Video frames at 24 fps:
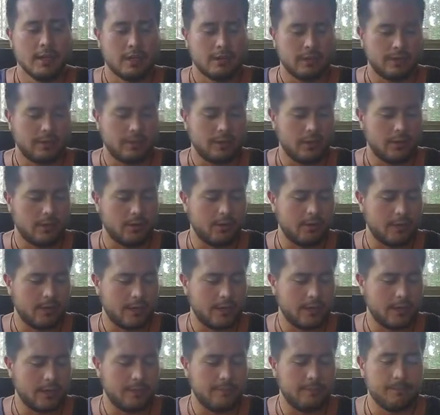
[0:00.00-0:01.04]

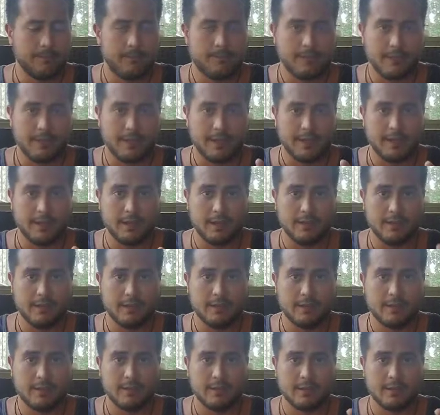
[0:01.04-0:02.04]
So these